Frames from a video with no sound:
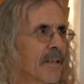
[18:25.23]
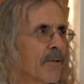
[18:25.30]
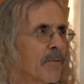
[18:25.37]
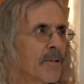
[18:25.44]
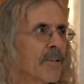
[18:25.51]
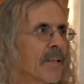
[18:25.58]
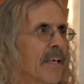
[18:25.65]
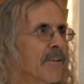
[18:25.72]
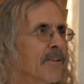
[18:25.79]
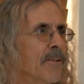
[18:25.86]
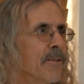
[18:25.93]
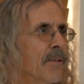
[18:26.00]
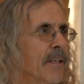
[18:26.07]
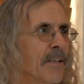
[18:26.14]
And what do? They
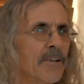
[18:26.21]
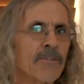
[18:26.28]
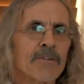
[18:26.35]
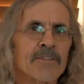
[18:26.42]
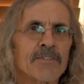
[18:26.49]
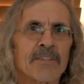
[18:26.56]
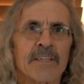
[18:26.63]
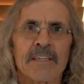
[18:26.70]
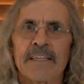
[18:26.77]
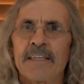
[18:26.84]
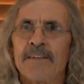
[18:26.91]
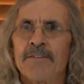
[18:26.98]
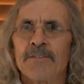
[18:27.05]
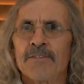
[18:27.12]
nourish the
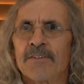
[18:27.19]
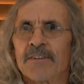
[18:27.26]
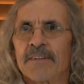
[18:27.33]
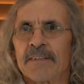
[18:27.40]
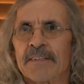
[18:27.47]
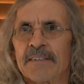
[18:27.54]
leaves